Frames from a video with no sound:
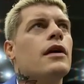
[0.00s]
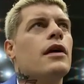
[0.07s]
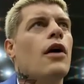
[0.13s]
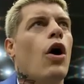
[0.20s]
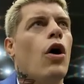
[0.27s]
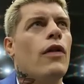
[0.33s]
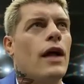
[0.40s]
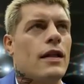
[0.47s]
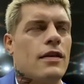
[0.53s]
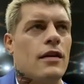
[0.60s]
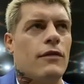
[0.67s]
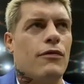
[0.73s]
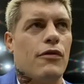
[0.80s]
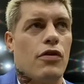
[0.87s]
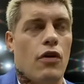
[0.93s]
all that
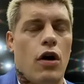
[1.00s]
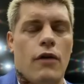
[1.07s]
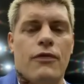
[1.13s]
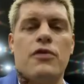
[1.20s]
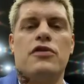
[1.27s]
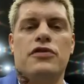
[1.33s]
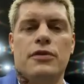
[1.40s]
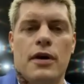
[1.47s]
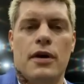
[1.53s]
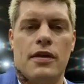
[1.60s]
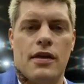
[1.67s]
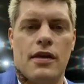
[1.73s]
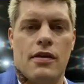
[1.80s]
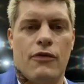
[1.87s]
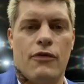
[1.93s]
stuff was offered to us
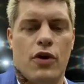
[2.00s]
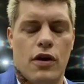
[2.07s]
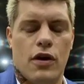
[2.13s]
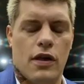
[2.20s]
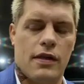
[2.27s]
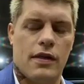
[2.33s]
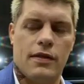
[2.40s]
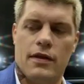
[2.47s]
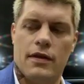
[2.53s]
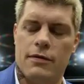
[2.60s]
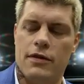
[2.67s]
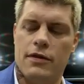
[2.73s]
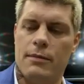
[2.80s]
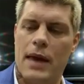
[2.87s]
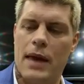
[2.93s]
as far as the,
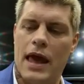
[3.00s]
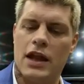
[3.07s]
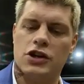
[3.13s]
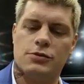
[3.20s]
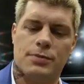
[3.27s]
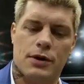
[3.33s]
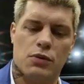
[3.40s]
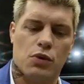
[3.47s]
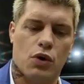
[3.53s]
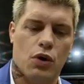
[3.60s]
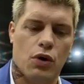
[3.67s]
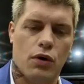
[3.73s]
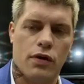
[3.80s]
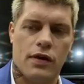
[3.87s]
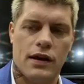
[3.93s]
the management roles.